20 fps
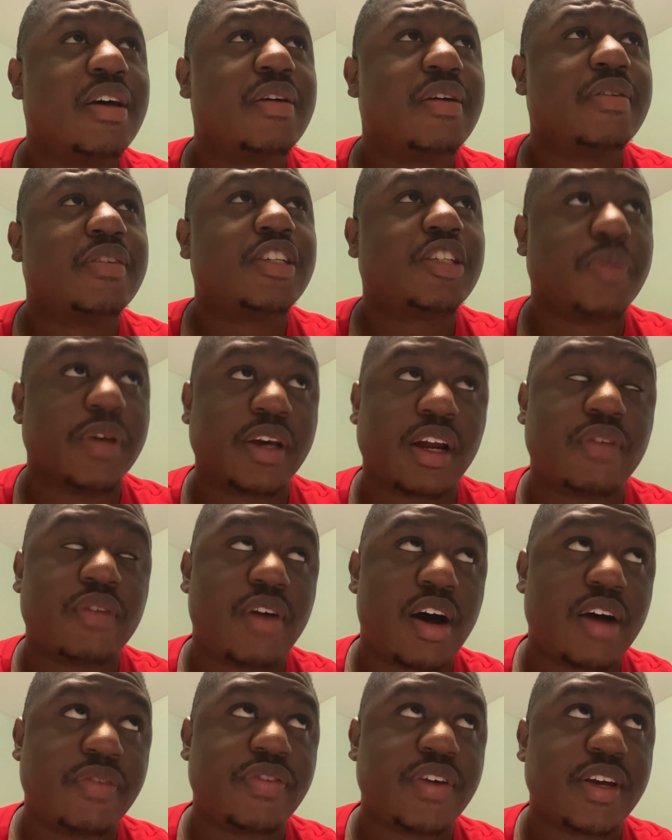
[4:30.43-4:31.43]
Speaking of
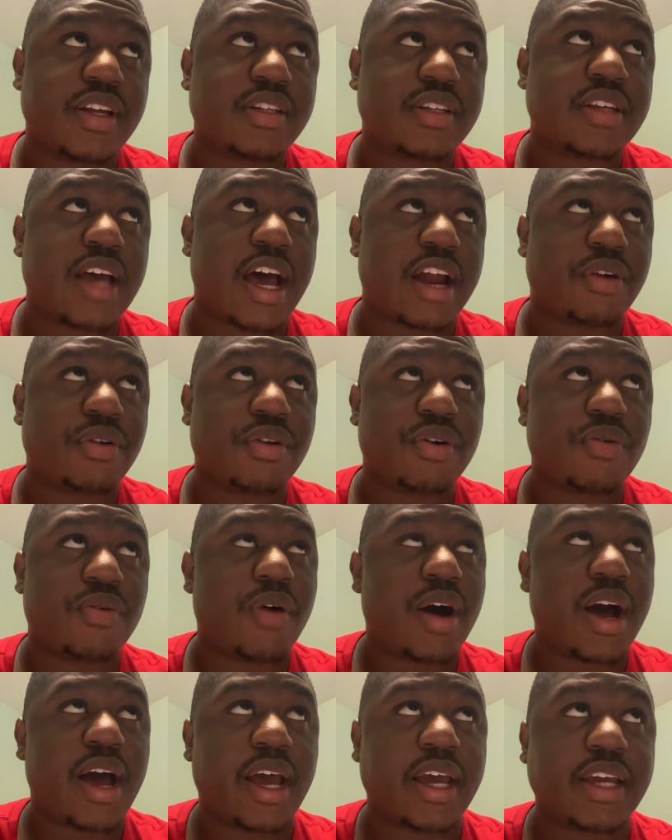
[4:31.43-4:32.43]
offense, I don't know
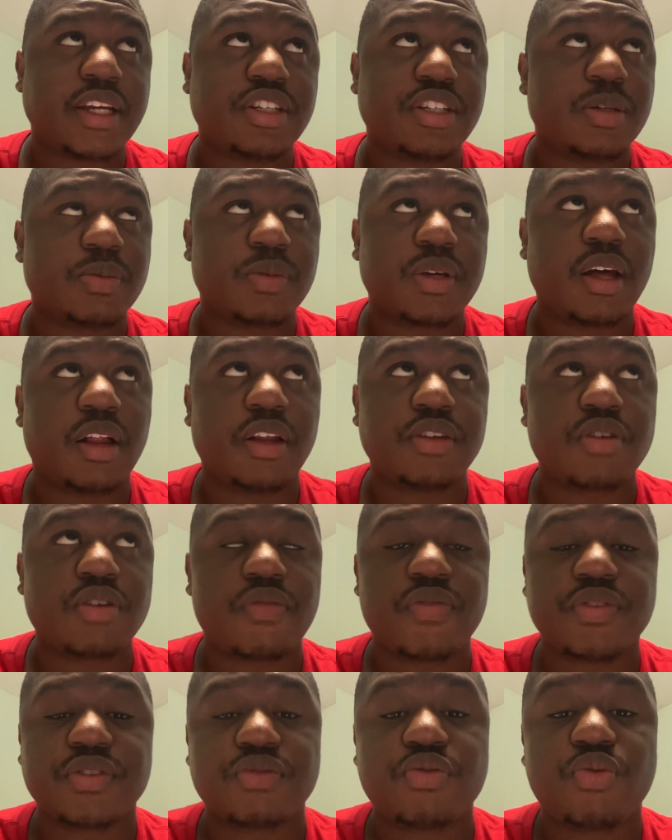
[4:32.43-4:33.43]
why Chip Kelly's
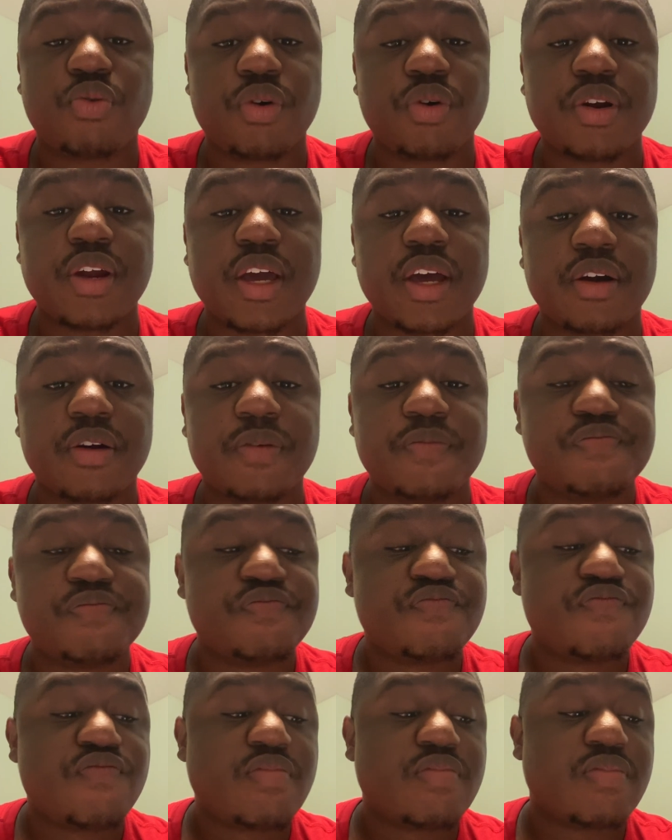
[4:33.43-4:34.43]
offensive coordinator.
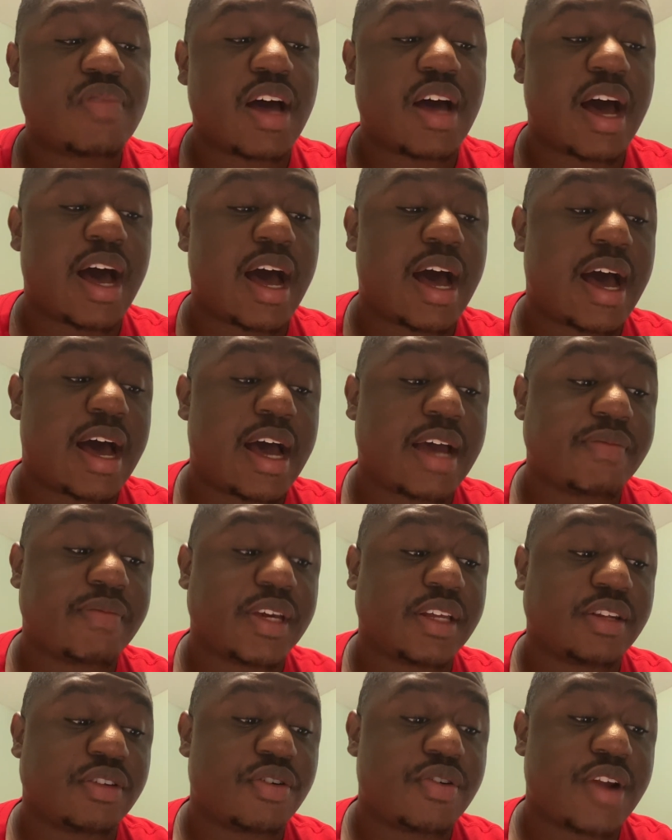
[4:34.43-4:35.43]
I
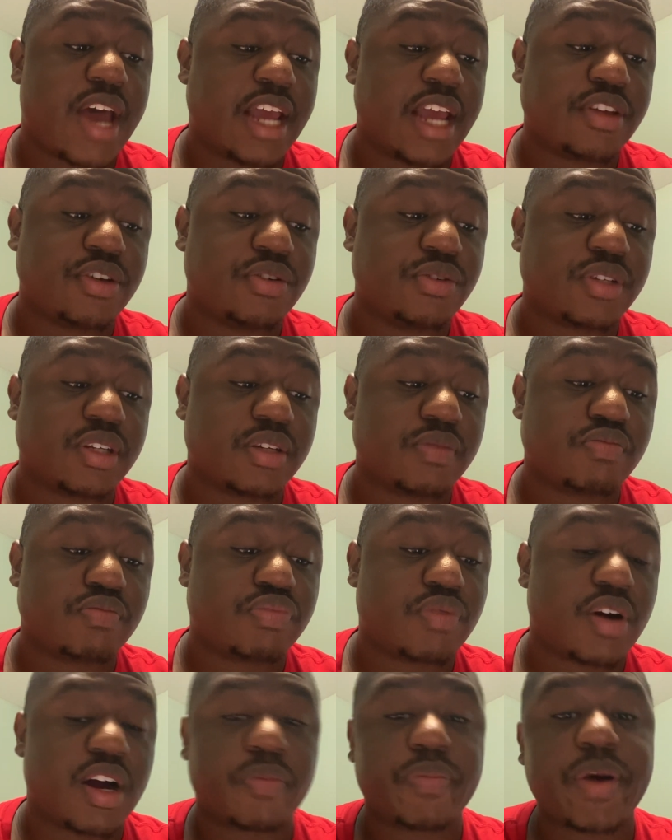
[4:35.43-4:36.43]
mean, they're not using
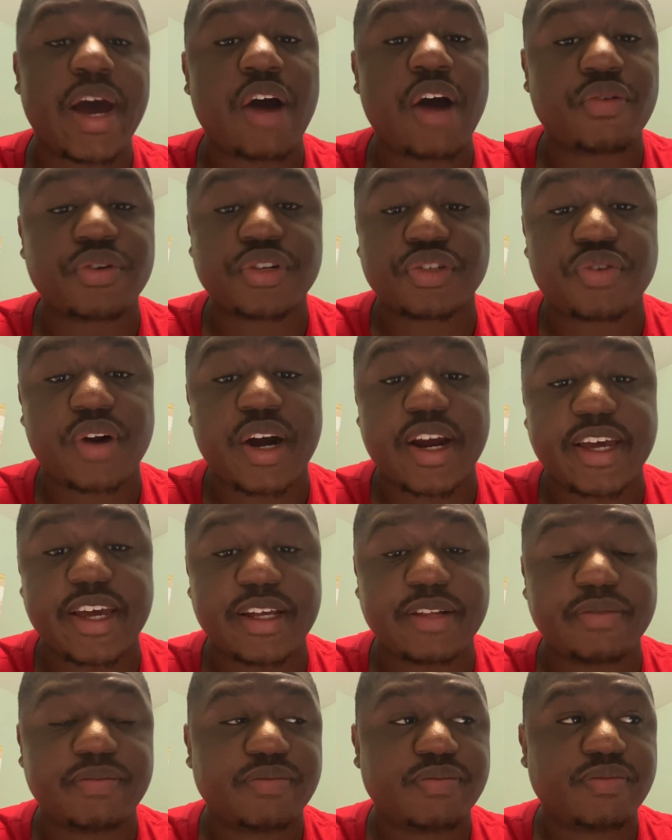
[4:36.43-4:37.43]
Brock Bowers right.
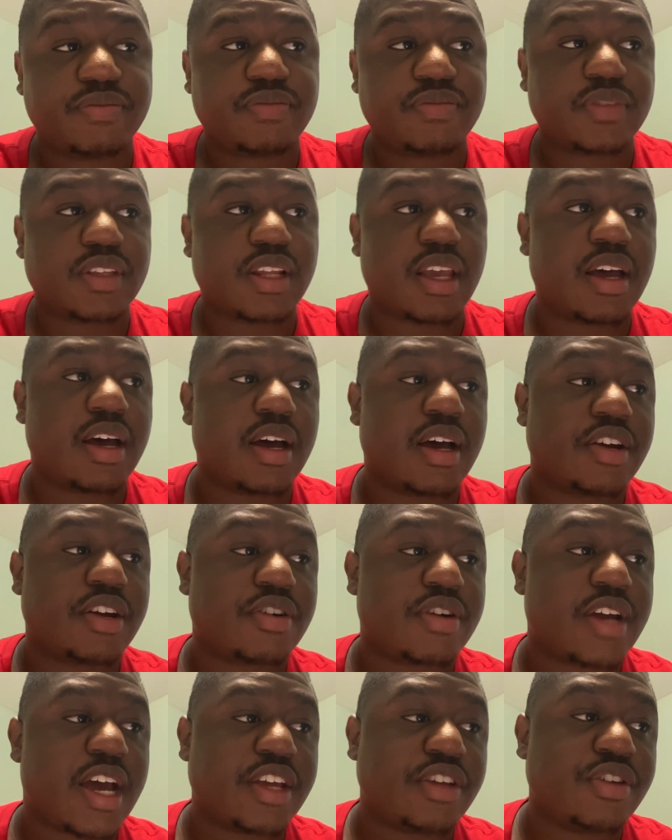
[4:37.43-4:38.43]
You're
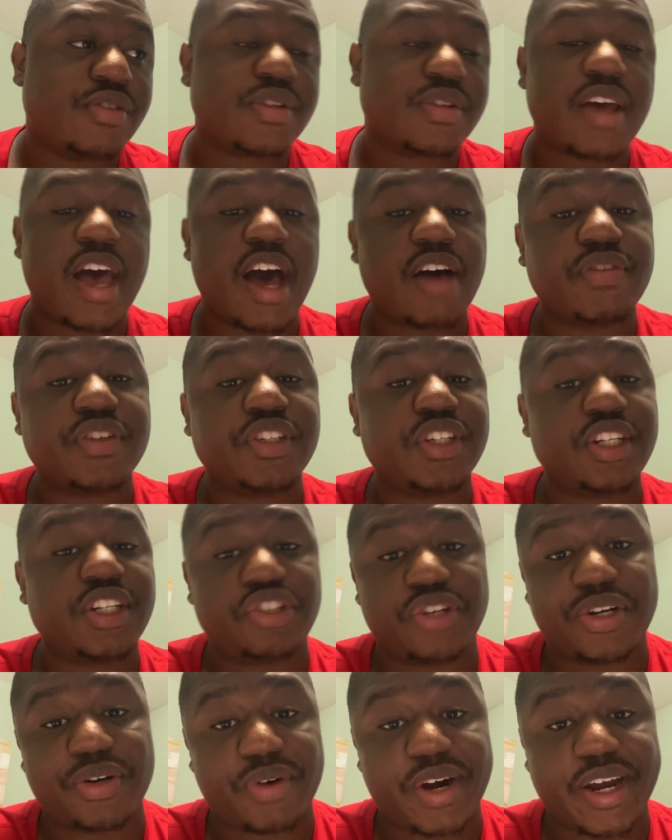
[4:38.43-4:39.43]
not using Alvin
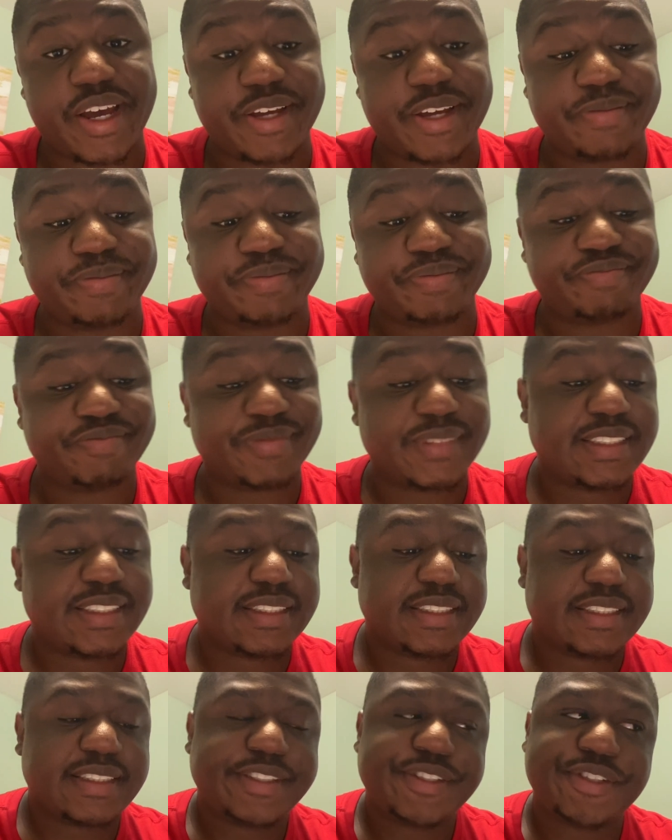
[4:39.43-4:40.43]
Gentry right.
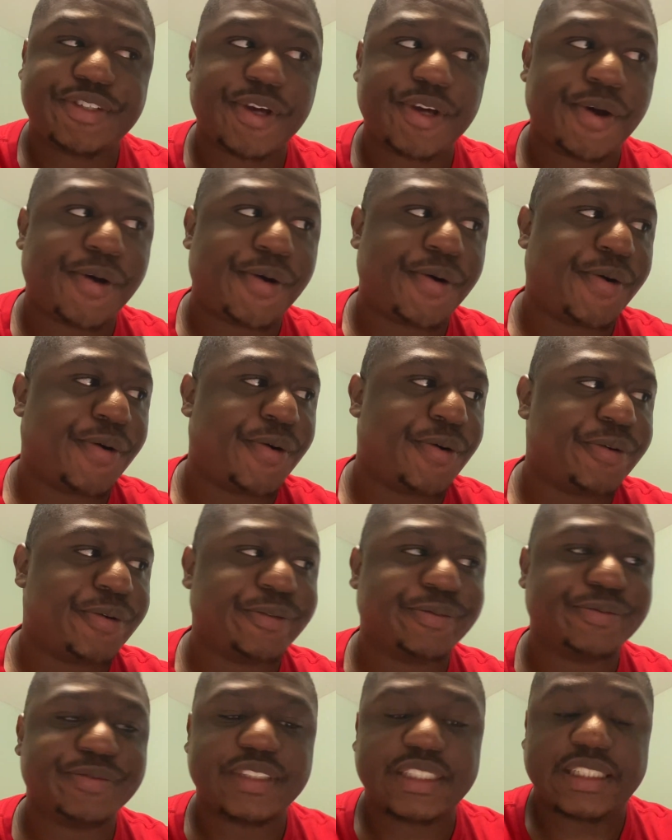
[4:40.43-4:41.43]

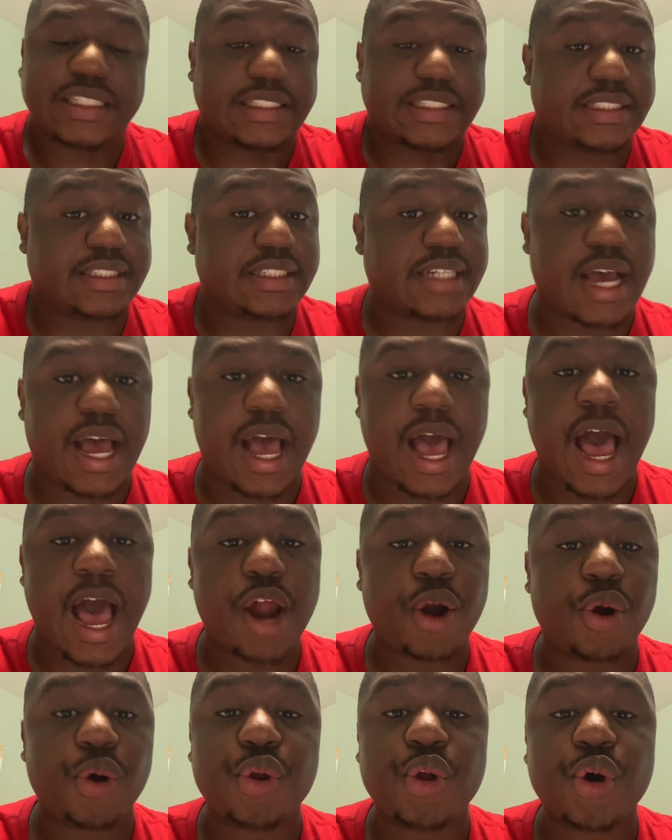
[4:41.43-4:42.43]
So I
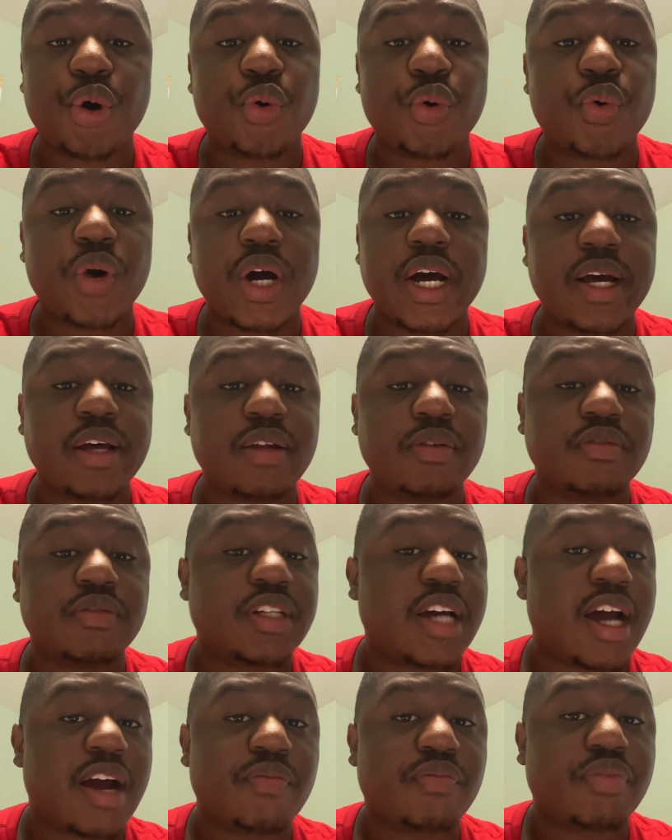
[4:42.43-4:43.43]
don't know what
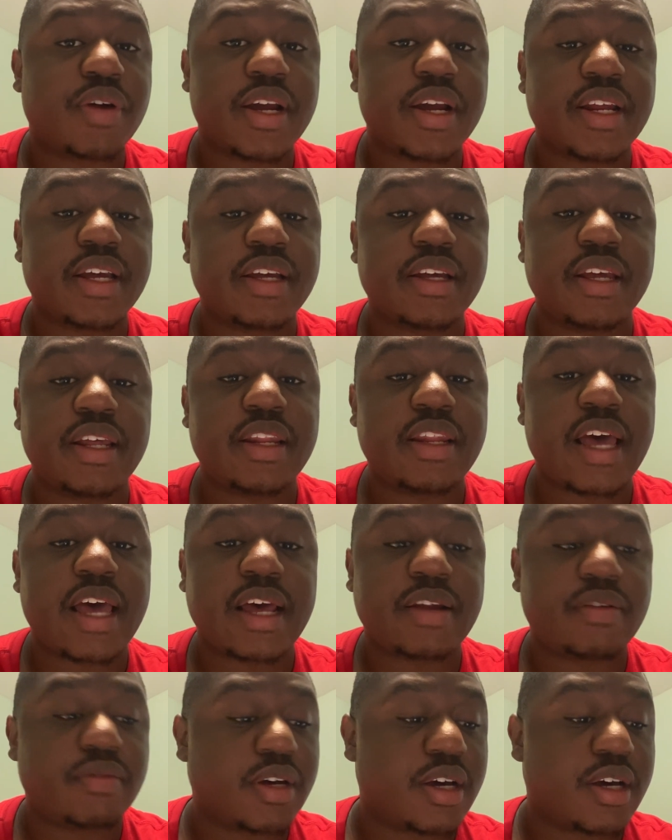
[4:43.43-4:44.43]
Tom Brady and that